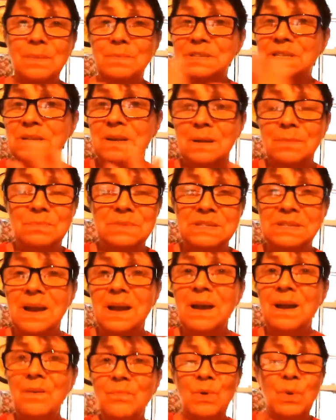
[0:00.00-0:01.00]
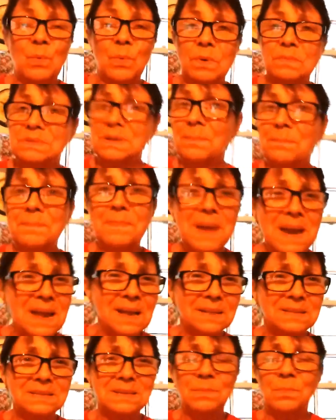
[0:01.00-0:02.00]
It was everywhere. It was a
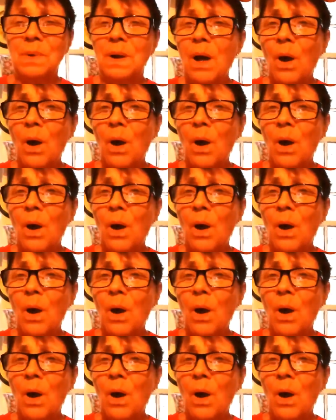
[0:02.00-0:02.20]
mess, a